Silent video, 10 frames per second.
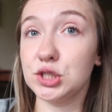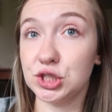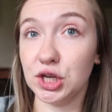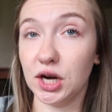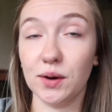
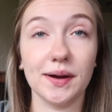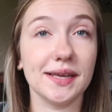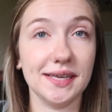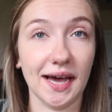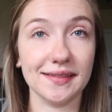so
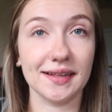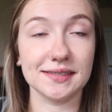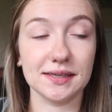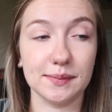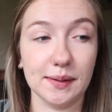yeah, that's
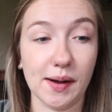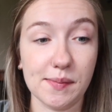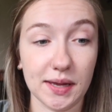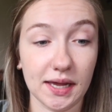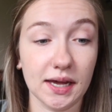a little bit
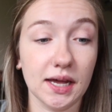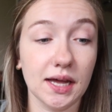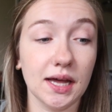about me.